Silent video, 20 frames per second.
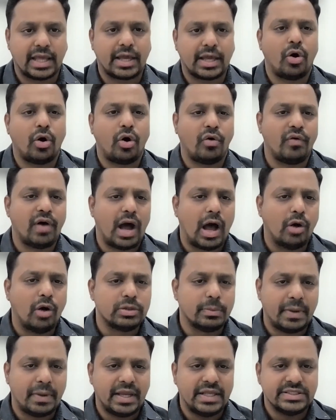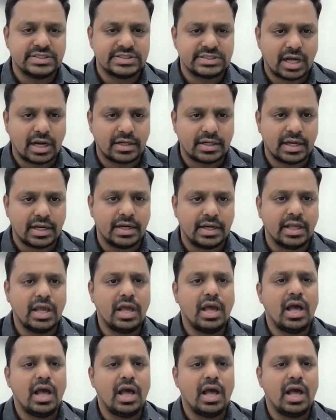like how the pain started,